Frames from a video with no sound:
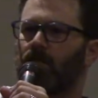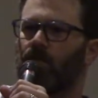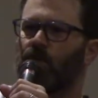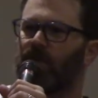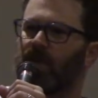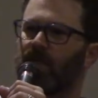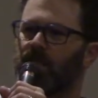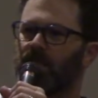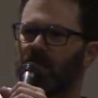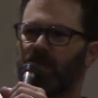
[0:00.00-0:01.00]

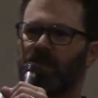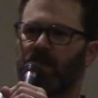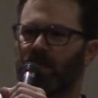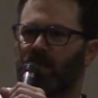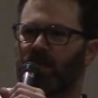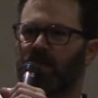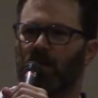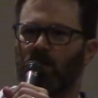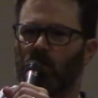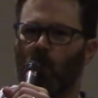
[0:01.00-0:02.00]
movies and TV and the things
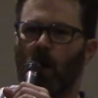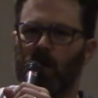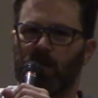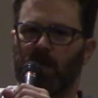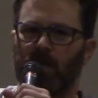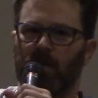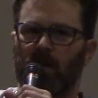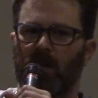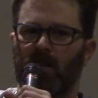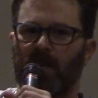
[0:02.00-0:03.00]
that I was watching,